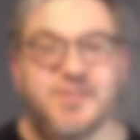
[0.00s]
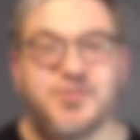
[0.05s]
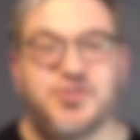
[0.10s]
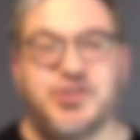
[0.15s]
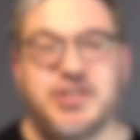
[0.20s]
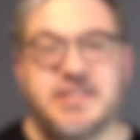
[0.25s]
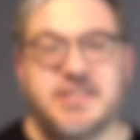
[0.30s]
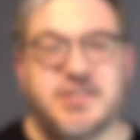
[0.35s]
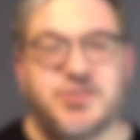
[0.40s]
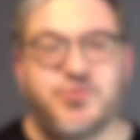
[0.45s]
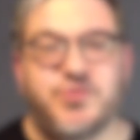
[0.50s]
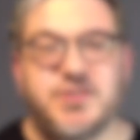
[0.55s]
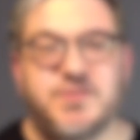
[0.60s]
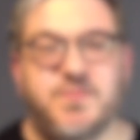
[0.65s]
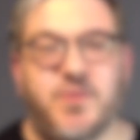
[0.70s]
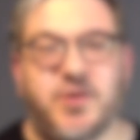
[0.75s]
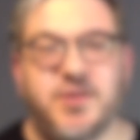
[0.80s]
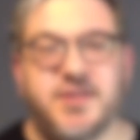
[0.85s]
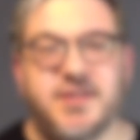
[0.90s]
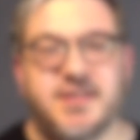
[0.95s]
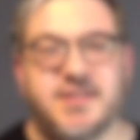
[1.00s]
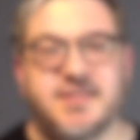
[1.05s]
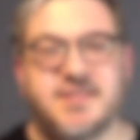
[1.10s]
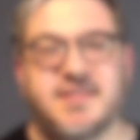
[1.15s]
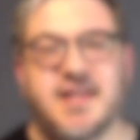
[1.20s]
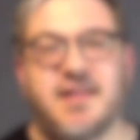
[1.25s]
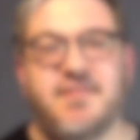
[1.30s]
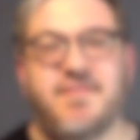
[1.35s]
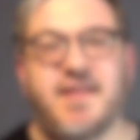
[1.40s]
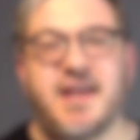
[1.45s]
Jesus responded,
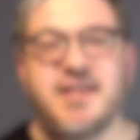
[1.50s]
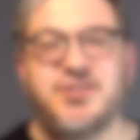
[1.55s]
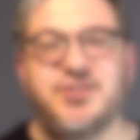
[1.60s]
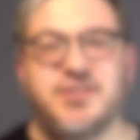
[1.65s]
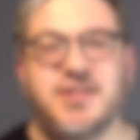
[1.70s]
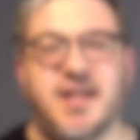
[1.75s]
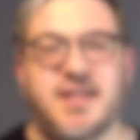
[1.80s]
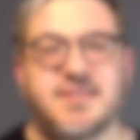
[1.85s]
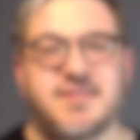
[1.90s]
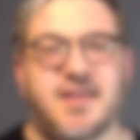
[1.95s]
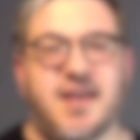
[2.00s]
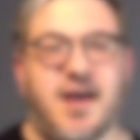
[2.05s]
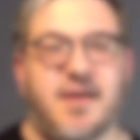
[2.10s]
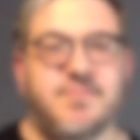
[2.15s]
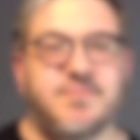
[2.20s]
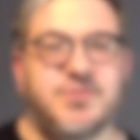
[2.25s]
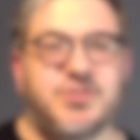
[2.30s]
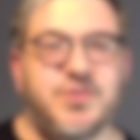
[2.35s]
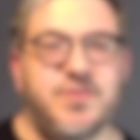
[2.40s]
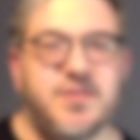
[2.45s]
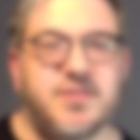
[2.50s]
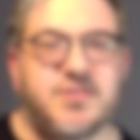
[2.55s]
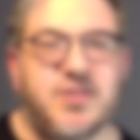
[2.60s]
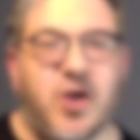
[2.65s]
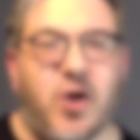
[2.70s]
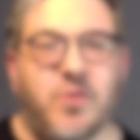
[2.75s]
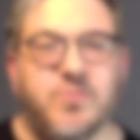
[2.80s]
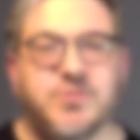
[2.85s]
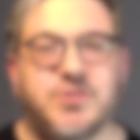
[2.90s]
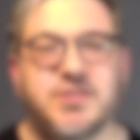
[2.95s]
"Salvation has come to this
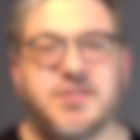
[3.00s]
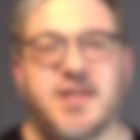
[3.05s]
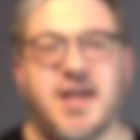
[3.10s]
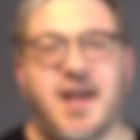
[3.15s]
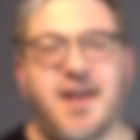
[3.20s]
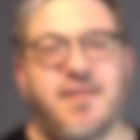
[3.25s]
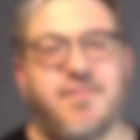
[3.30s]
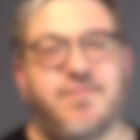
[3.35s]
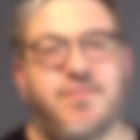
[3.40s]
home today,